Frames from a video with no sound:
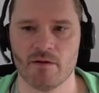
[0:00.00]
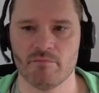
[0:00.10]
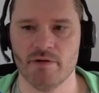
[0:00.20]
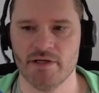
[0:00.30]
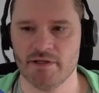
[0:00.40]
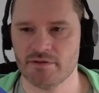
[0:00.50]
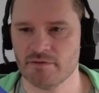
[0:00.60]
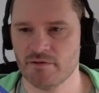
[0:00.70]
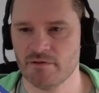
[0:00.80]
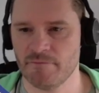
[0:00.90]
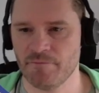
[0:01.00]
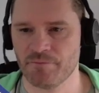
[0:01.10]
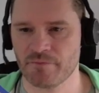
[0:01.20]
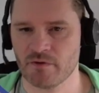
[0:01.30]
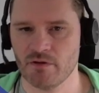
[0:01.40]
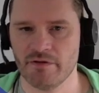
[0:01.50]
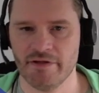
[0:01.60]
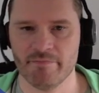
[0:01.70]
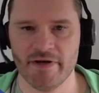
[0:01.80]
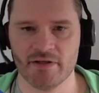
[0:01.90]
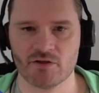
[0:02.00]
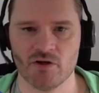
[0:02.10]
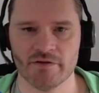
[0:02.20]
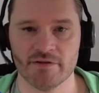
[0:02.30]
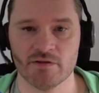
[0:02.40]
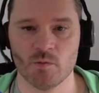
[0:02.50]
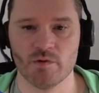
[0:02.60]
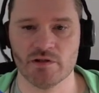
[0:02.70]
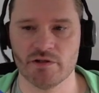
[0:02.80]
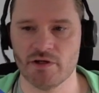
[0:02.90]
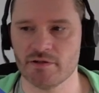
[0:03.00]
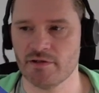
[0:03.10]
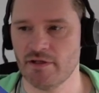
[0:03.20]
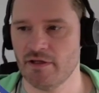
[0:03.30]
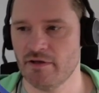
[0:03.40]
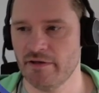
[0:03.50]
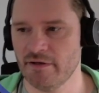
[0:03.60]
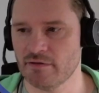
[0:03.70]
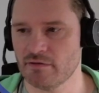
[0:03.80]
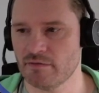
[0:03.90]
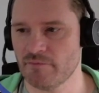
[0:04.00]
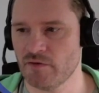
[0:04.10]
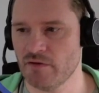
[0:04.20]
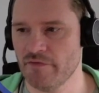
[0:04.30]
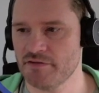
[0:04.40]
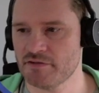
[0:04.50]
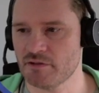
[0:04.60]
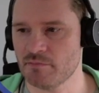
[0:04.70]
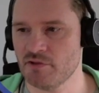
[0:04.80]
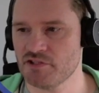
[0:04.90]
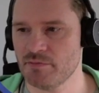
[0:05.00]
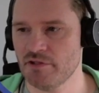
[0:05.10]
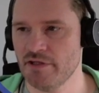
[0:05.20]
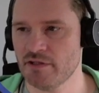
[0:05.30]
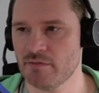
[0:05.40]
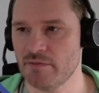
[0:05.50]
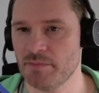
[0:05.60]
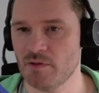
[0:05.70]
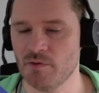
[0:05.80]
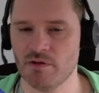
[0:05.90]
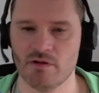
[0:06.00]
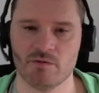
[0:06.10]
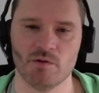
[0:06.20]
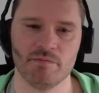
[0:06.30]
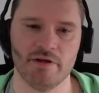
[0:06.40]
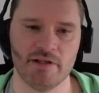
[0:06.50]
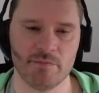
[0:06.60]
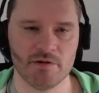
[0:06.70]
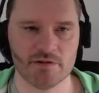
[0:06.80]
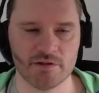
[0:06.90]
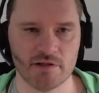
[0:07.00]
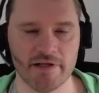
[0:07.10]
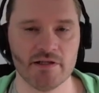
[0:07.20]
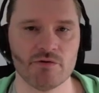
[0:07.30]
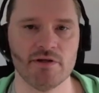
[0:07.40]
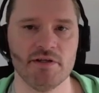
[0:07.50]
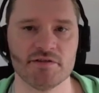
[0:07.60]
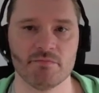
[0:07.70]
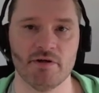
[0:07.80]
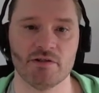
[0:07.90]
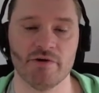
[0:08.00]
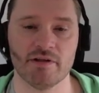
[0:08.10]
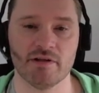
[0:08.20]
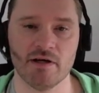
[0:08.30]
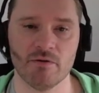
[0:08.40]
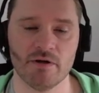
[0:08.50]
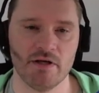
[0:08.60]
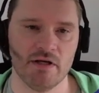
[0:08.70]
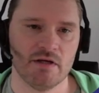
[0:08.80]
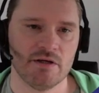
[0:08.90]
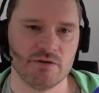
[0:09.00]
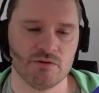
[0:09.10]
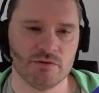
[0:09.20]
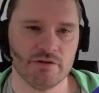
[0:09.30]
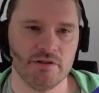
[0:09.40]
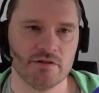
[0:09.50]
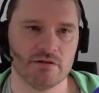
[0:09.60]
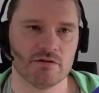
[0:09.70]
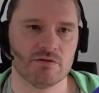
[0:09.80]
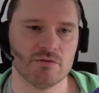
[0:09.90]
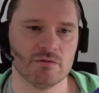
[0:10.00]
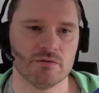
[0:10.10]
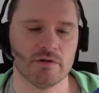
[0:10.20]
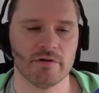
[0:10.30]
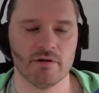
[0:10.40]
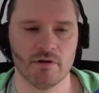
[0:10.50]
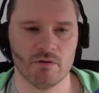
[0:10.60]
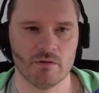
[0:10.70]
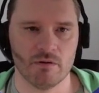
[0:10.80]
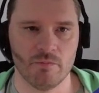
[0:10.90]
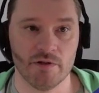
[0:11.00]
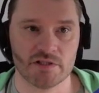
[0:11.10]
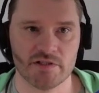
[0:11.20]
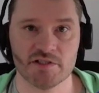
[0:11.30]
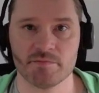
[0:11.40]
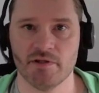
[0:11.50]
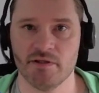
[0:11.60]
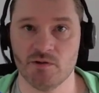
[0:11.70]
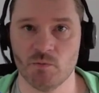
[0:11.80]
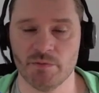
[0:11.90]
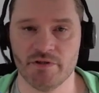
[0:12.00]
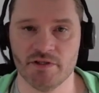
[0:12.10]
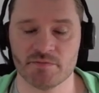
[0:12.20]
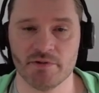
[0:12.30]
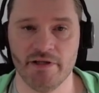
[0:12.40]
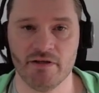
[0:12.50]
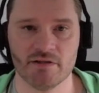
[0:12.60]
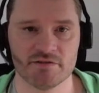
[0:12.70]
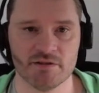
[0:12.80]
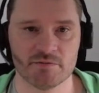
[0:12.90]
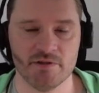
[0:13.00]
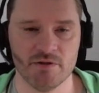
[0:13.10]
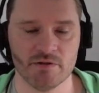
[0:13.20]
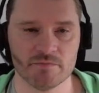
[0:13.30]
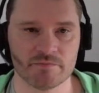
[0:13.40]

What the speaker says: but the embedded content will not. And this is not possible yet. Maybe it will be enabled in a later release, but right now you need to know which display you will be displaying this display on